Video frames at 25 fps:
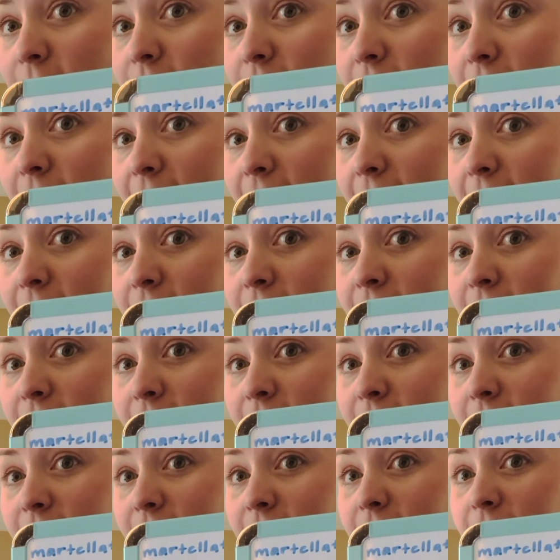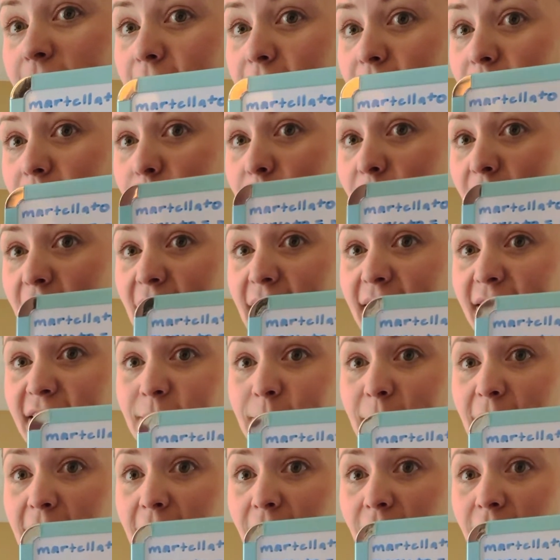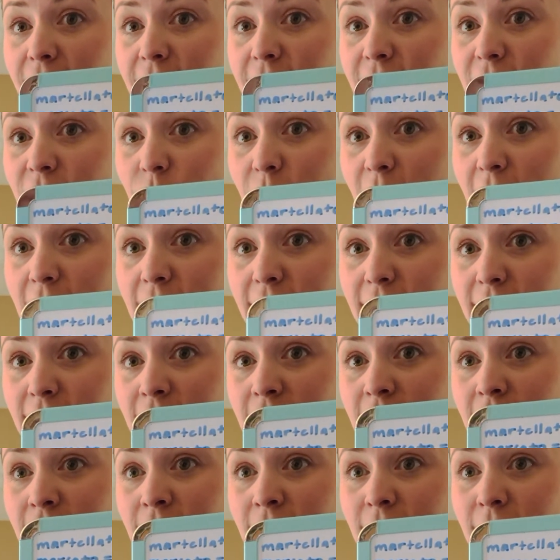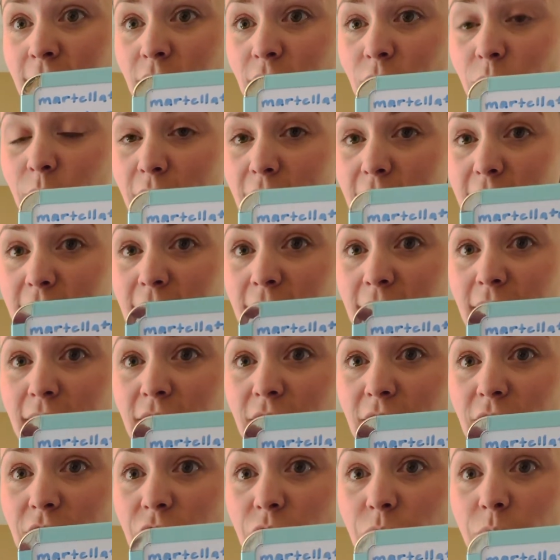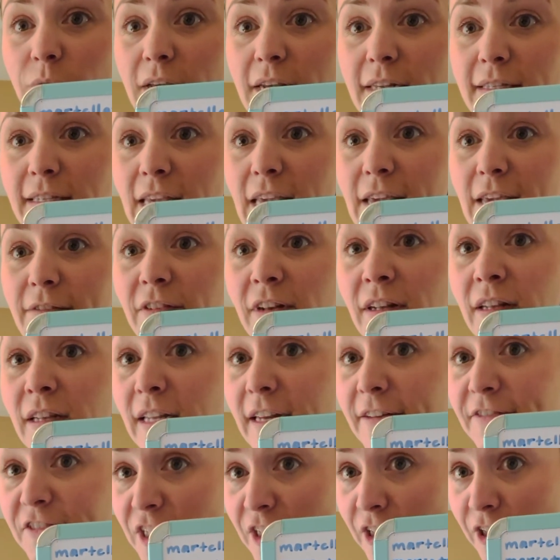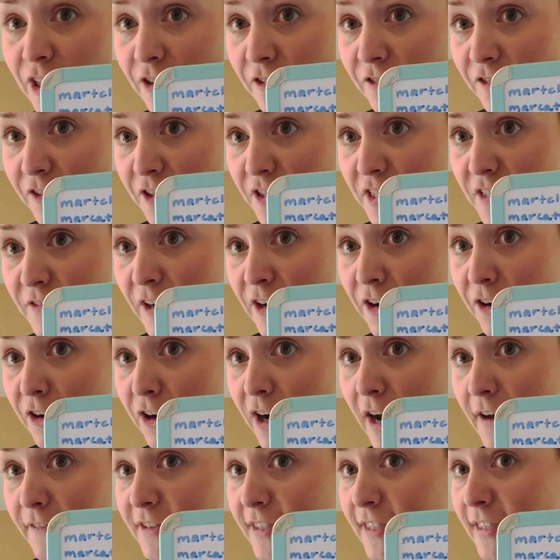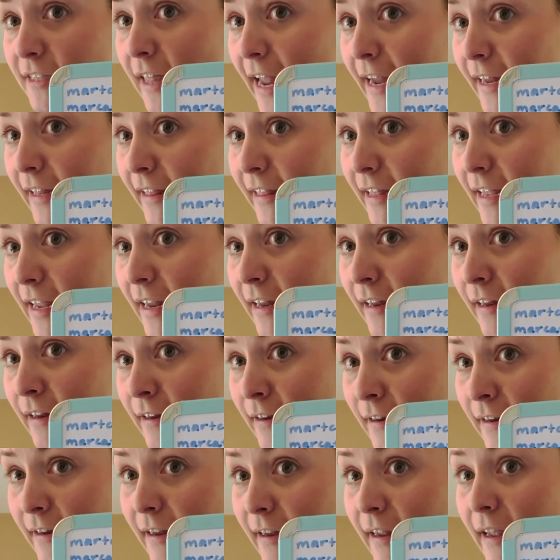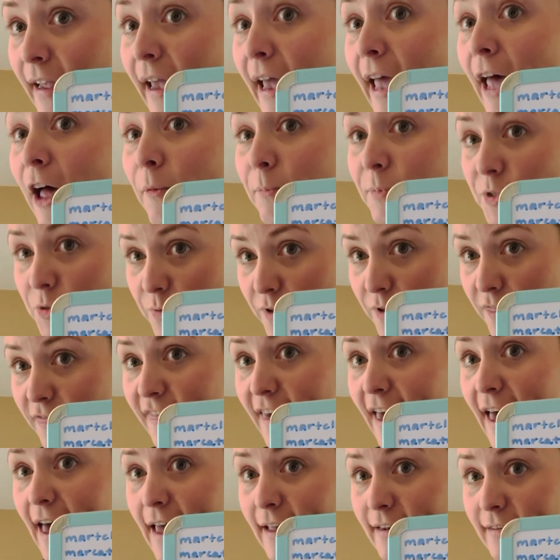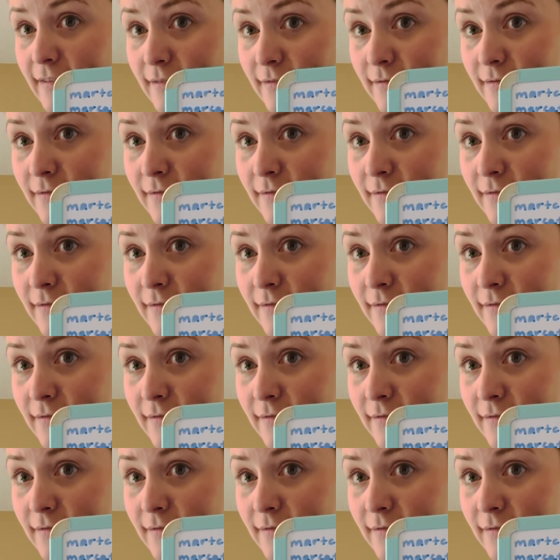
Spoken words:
Okay, making the smile. Squeeze, squeeze, squeeze. Even lifting your first finger off slightly helps with that.